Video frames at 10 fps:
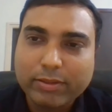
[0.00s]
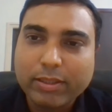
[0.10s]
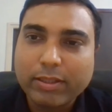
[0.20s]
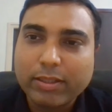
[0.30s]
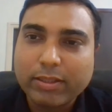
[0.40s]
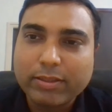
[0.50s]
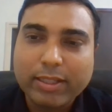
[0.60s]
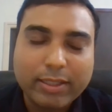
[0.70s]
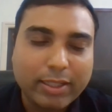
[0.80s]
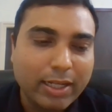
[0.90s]

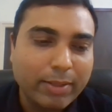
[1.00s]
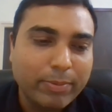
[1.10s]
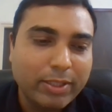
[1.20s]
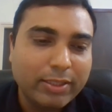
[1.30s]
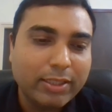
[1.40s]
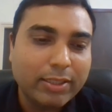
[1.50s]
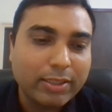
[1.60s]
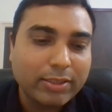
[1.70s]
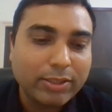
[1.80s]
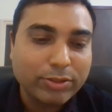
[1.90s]
the reliability and
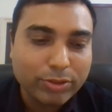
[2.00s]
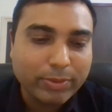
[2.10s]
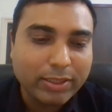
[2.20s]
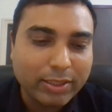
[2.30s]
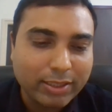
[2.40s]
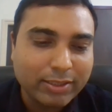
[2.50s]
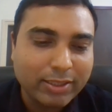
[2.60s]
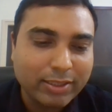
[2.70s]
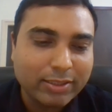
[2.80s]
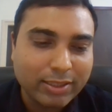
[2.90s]
trust has to be
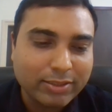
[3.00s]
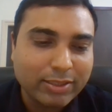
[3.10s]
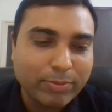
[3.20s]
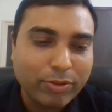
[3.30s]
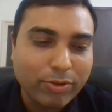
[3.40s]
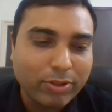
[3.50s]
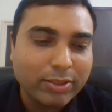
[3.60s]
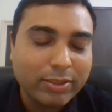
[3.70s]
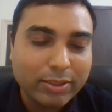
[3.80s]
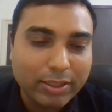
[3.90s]
created, trust among all
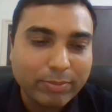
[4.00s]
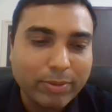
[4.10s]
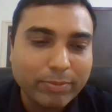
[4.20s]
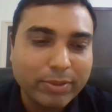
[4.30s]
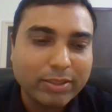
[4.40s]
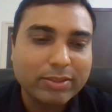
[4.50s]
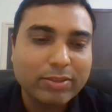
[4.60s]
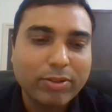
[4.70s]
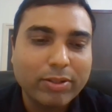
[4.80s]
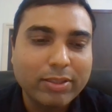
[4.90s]
the team members,
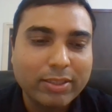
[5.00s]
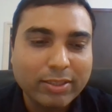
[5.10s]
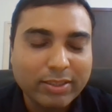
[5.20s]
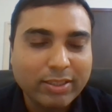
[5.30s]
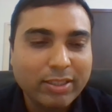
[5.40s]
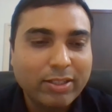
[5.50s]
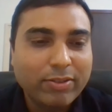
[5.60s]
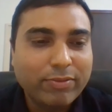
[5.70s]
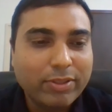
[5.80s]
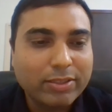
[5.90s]
all the
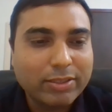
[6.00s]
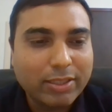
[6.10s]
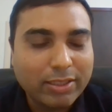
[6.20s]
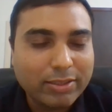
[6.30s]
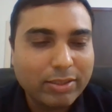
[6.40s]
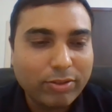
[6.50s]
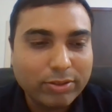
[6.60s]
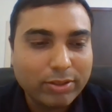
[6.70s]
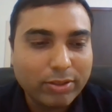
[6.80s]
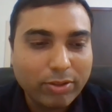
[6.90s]
functionals
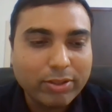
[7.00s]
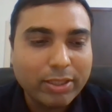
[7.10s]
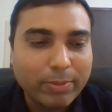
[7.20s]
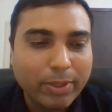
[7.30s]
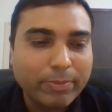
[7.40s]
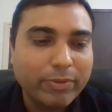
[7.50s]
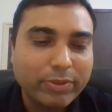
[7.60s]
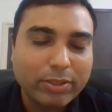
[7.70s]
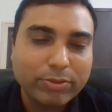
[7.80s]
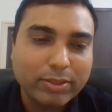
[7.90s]
on all the departments
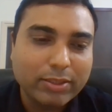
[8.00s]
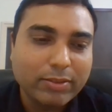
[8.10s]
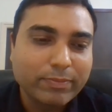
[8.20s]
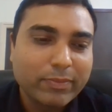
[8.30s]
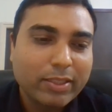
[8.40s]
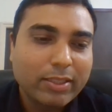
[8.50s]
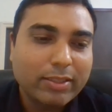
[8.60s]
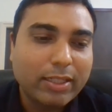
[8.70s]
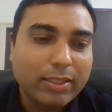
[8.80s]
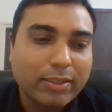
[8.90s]
which are using.
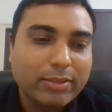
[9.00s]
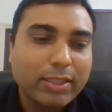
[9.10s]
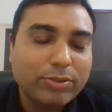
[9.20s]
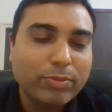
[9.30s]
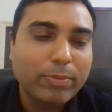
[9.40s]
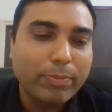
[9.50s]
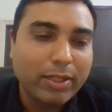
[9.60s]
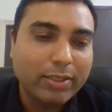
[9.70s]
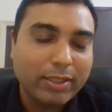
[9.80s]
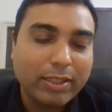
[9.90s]
The trust has to be
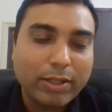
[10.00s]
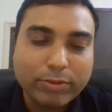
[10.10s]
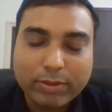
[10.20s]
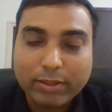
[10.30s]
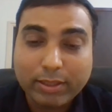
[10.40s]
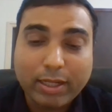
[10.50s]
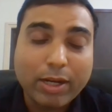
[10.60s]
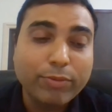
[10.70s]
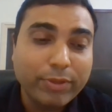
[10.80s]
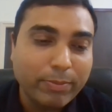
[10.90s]
built, and
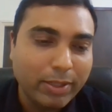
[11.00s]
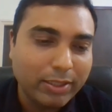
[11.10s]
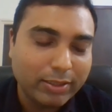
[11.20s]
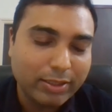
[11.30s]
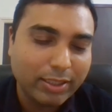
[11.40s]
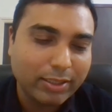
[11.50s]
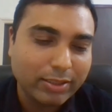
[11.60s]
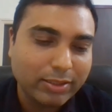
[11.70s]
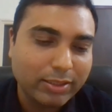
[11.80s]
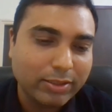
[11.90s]
how we build that
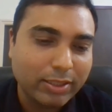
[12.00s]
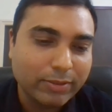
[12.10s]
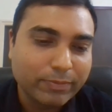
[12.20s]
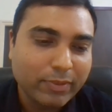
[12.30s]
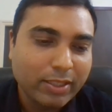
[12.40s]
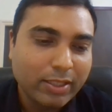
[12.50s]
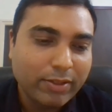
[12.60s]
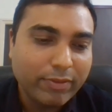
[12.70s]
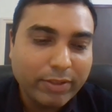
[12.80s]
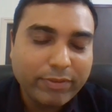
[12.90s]
trust is that
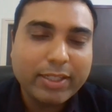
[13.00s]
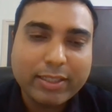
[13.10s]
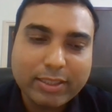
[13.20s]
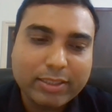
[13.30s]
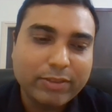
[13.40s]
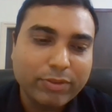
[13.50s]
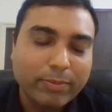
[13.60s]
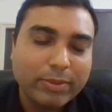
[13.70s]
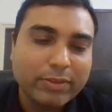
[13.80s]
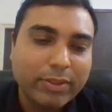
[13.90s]
when we get that
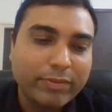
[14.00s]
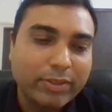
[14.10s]
information